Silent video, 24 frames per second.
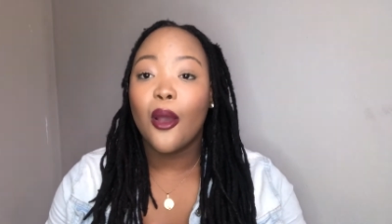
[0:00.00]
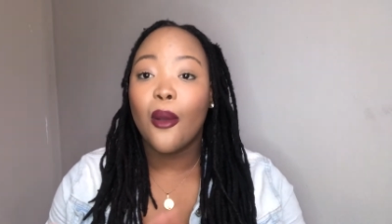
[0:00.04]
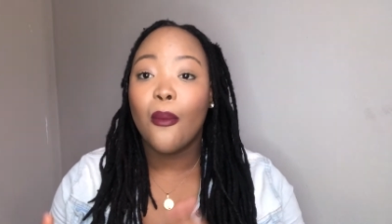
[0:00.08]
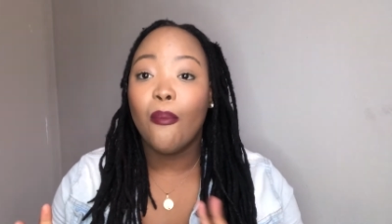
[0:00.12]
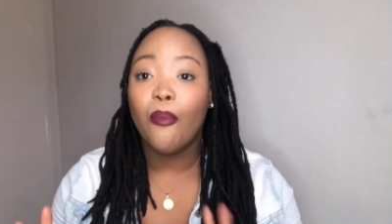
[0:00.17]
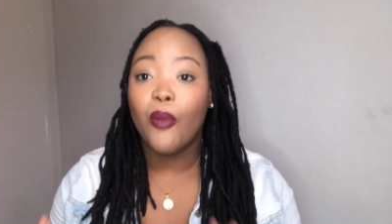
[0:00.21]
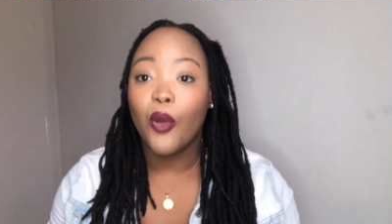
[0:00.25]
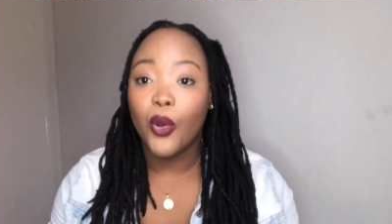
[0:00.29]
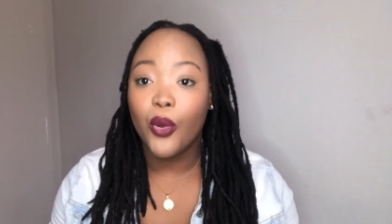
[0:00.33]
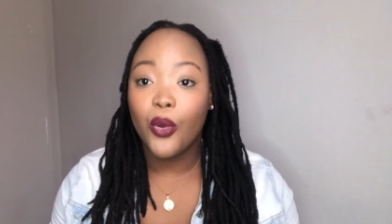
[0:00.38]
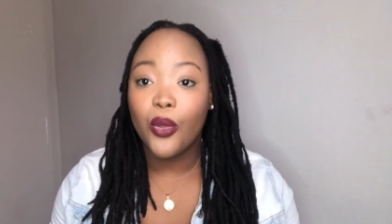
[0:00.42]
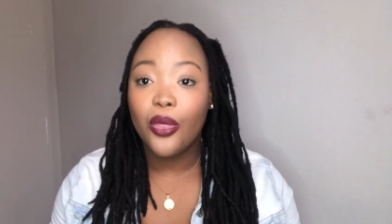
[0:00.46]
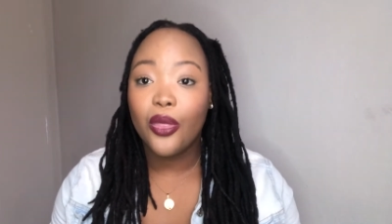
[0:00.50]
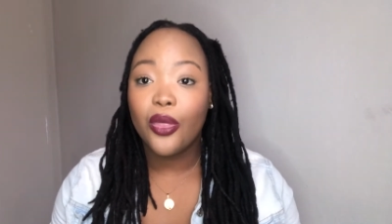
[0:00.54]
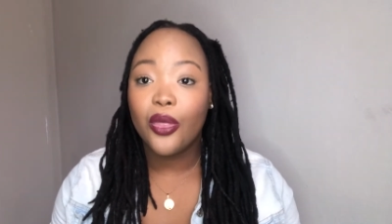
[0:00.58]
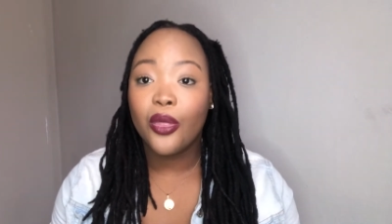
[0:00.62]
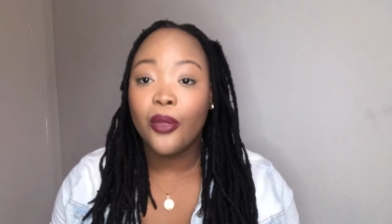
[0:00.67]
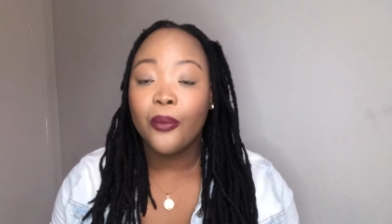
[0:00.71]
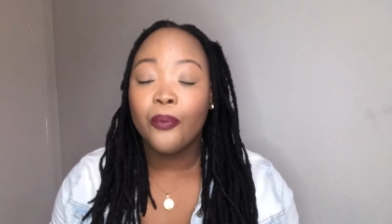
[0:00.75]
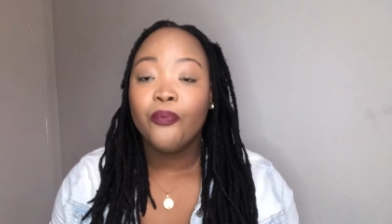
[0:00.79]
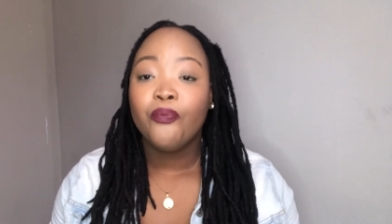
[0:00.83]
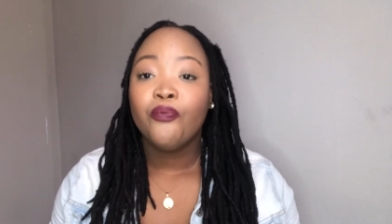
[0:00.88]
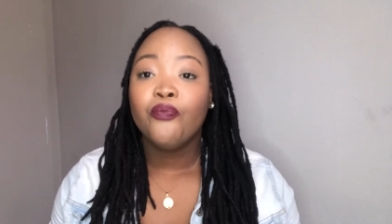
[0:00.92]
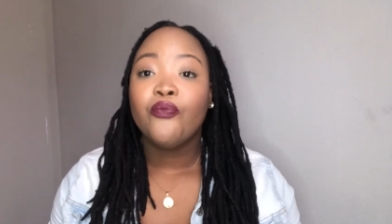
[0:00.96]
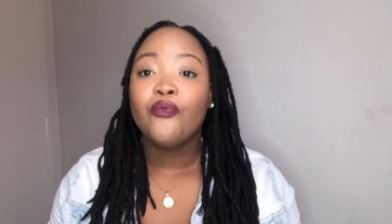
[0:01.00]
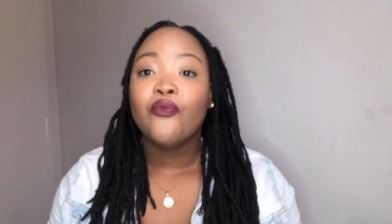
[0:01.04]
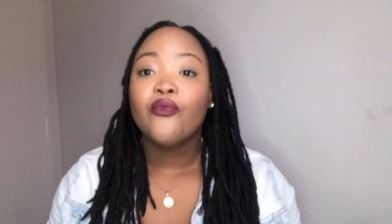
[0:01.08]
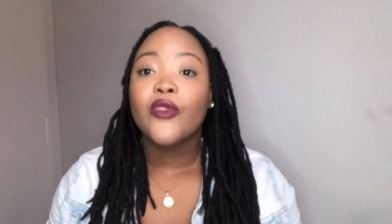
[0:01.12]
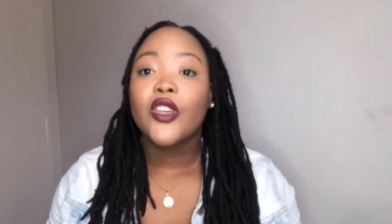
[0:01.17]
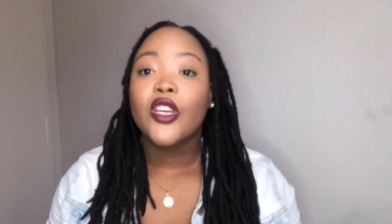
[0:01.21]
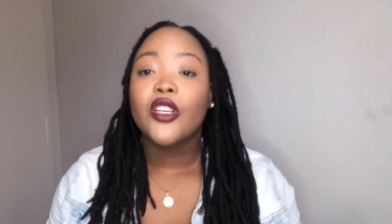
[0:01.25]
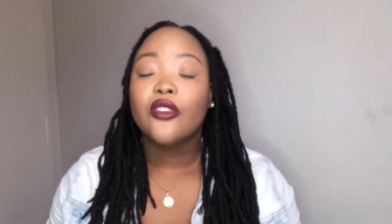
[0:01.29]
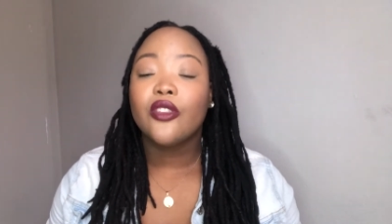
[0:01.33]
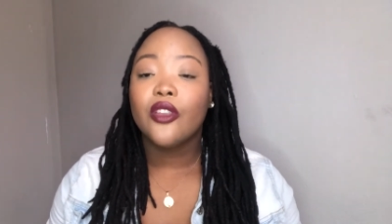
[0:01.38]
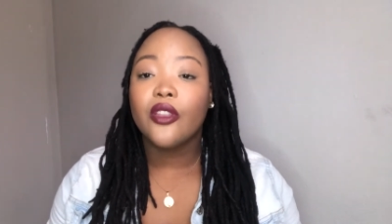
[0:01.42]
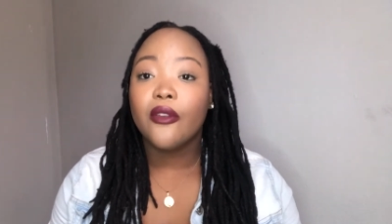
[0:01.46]
both.
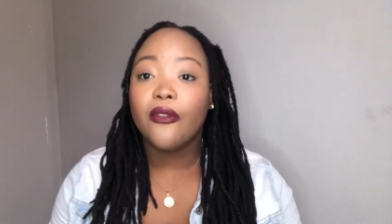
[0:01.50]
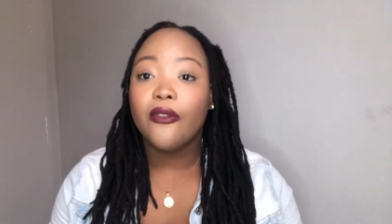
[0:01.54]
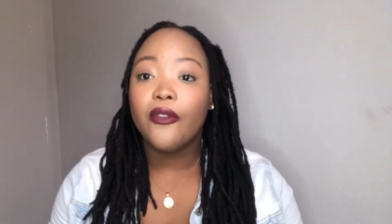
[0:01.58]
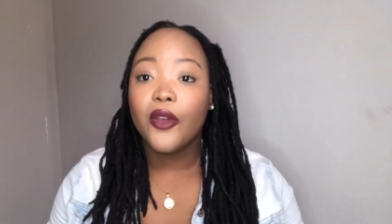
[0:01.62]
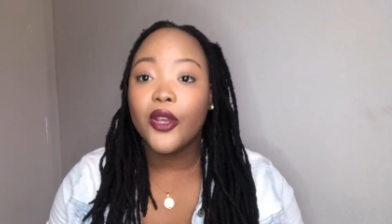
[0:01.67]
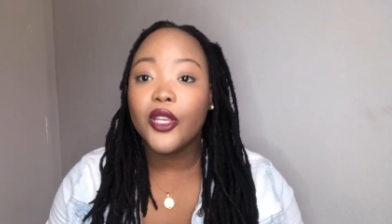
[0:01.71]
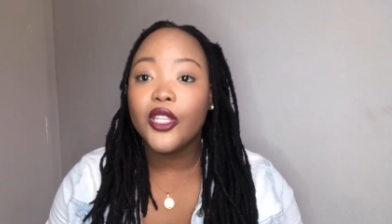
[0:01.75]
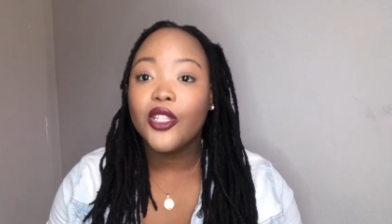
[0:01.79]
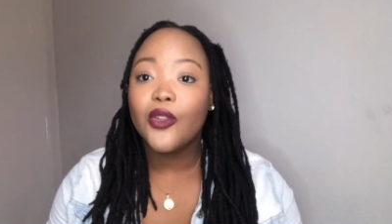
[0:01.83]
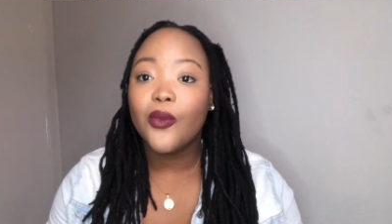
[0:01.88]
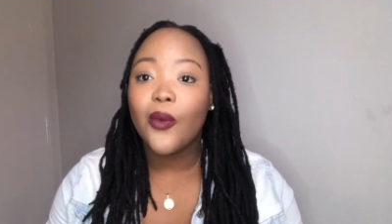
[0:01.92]
So the first